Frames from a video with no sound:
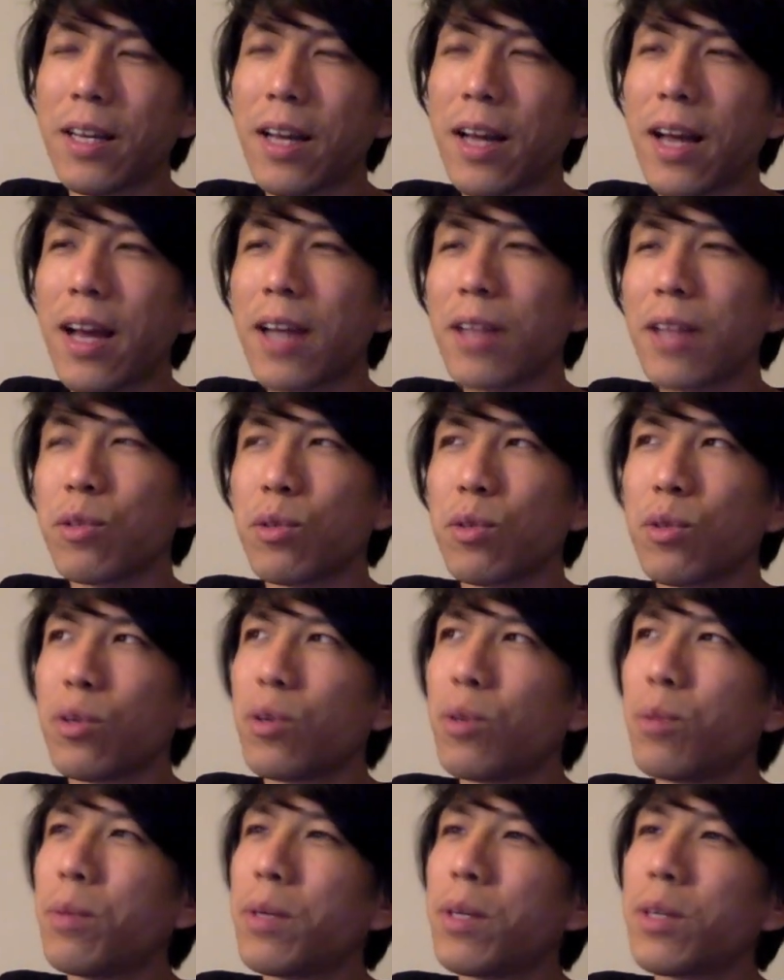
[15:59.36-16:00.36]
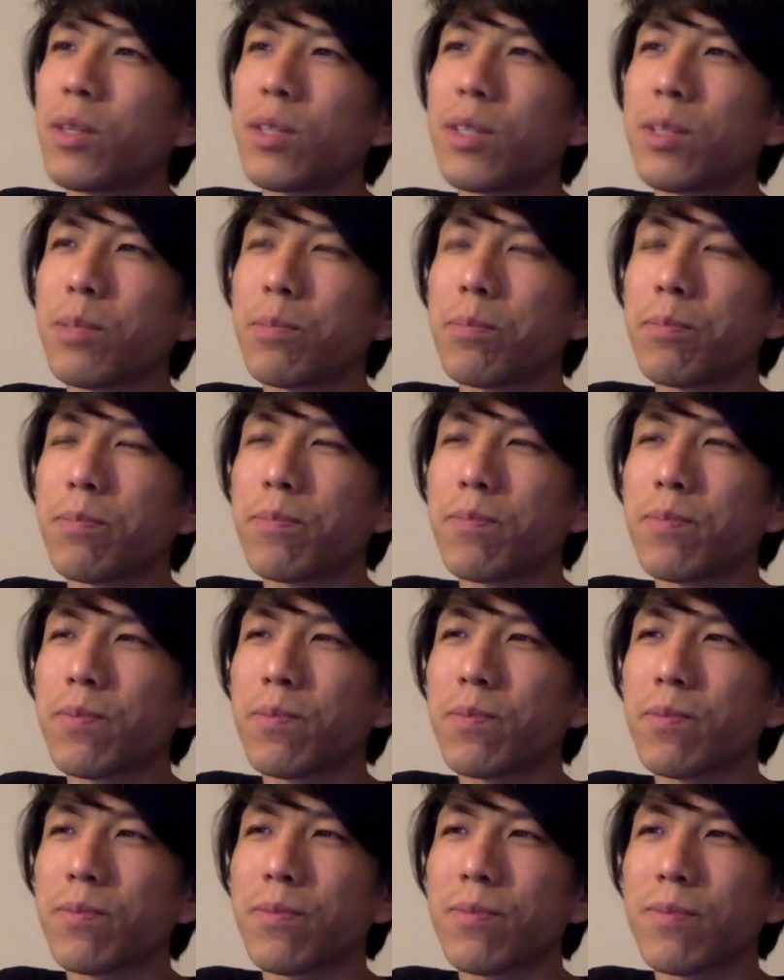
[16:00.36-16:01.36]
I had to go because
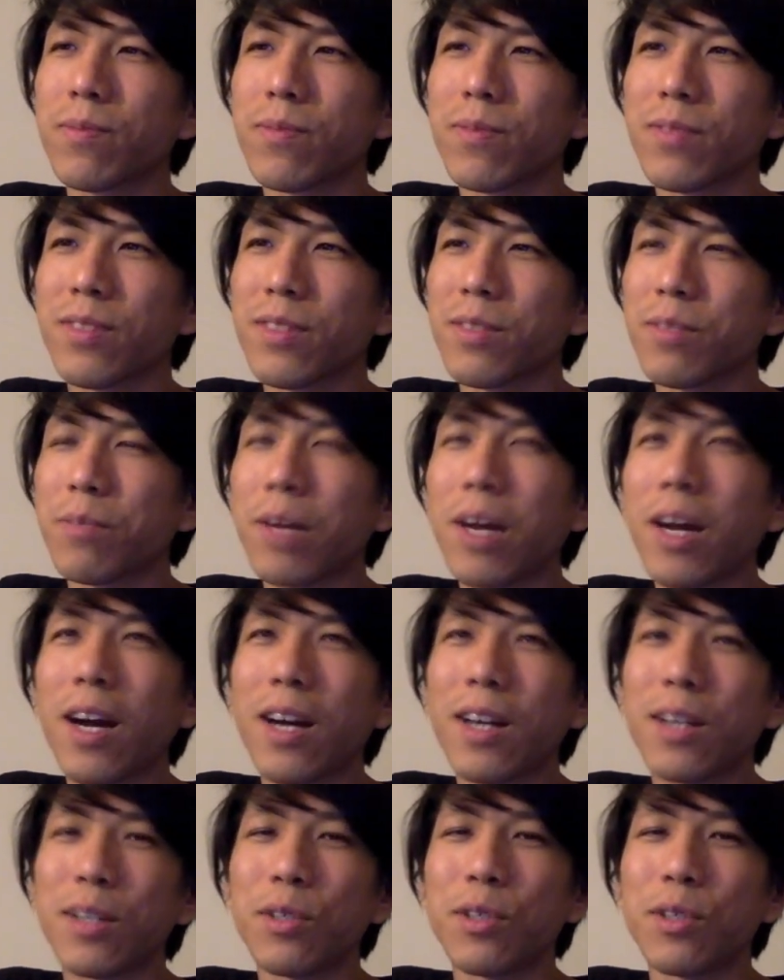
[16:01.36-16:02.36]
my heart